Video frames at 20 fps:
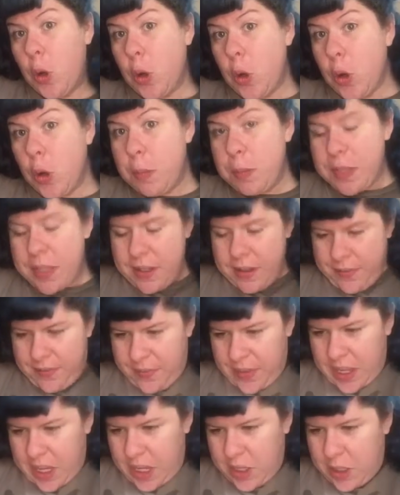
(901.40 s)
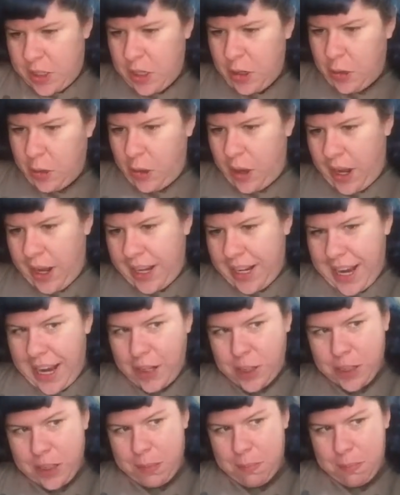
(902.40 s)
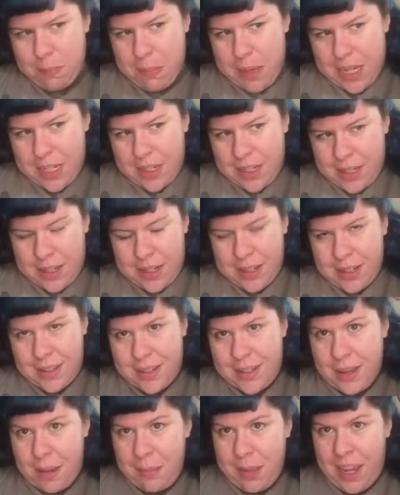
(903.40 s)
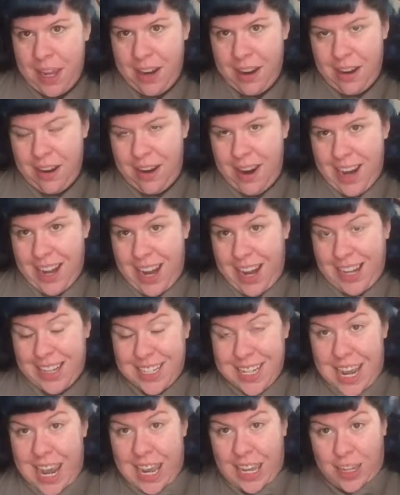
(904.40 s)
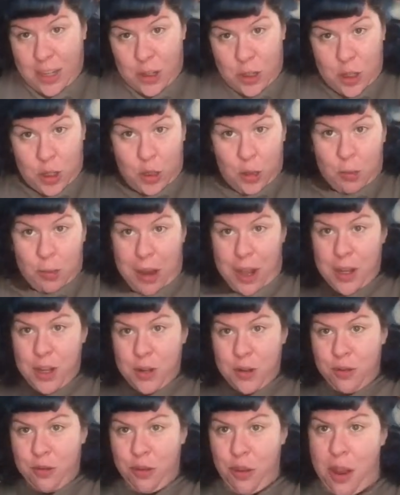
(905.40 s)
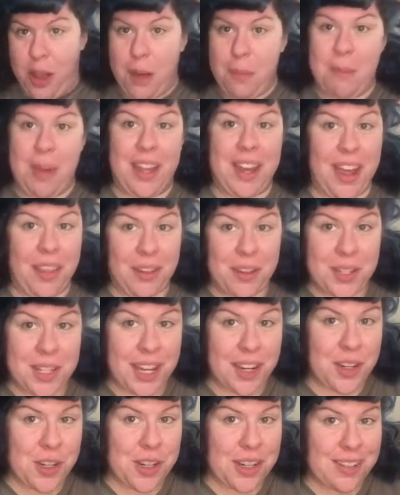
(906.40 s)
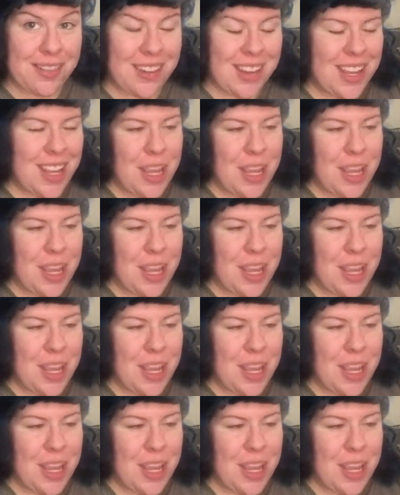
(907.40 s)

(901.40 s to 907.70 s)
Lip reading: Oops. So I had actually missed some hair and I had taken too much from another section.